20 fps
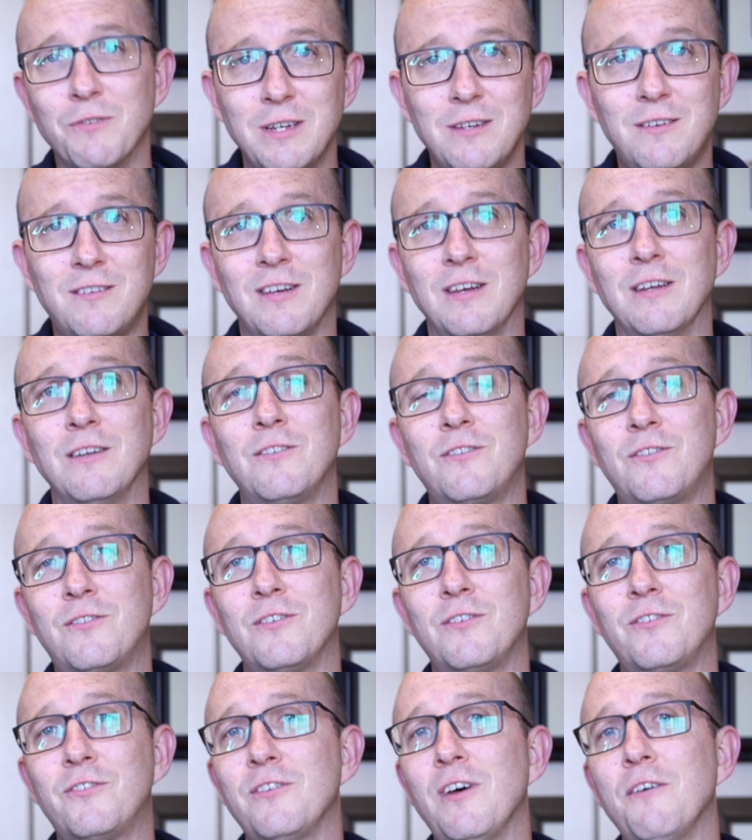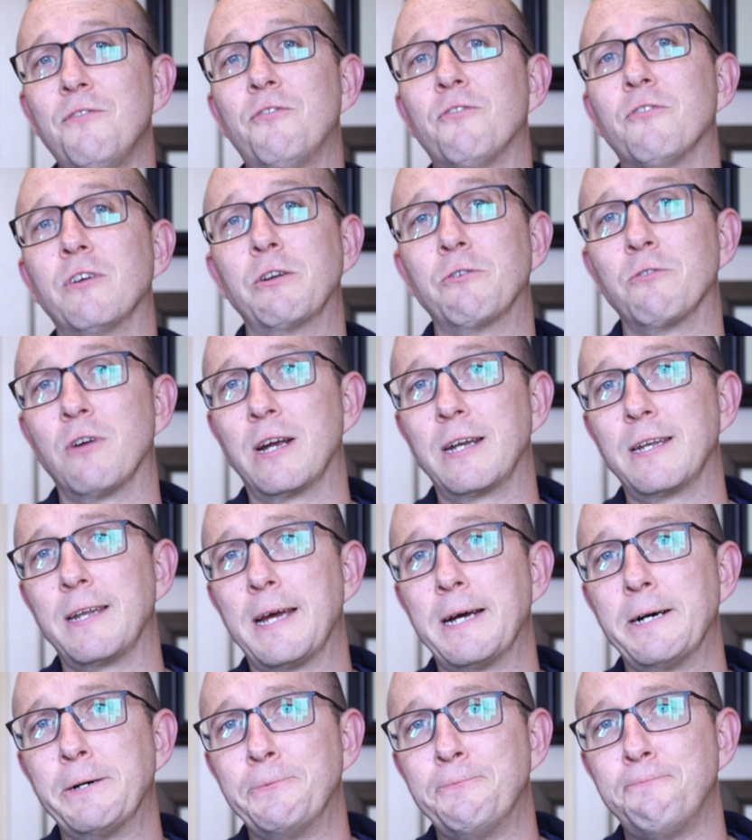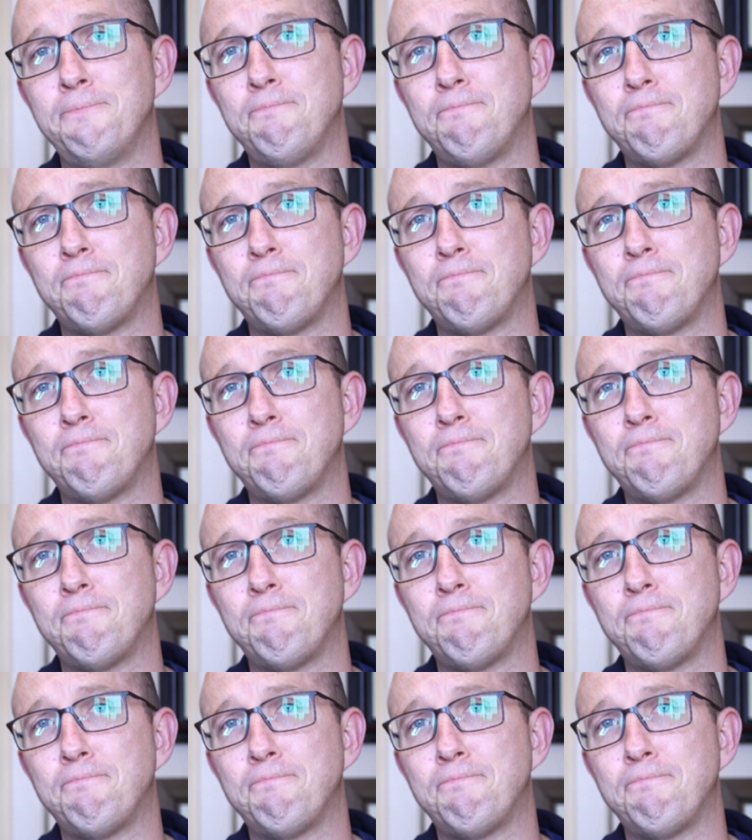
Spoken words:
intense suffering right now.